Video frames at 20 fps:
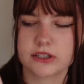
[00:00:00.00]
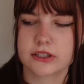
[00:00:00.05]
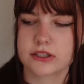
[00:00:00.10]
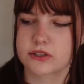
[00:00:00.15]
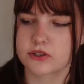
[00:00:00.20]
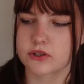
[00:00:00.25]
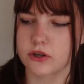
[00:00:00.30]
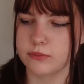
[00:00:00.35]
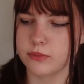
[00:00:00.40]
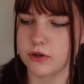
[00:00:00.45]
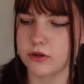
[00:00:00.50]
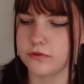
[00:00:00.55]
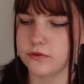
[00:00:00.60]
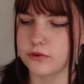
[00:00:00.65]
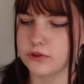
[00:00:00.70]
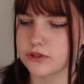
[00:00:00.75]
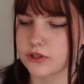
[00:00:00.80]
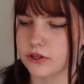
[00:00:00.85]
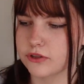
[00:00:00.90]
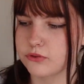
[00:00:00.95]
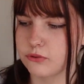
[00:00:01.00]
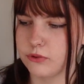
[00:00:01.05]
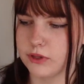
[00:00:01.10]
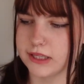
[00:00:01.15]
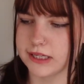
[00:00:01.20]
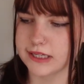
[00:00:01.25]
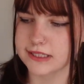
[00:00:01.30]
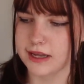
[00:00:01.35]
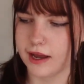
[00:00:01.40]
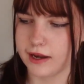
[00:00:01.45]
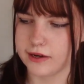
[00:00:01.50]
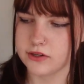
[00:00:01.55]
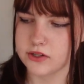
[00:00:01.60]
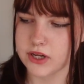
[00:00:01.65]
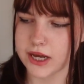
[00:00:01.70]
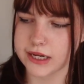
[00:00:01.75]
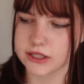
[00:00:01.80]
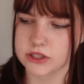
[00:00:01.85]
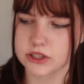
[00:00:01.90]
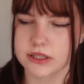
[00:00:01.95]
is so beautiful, so I was really excited to
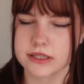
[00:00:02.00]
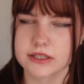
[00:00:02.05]
actually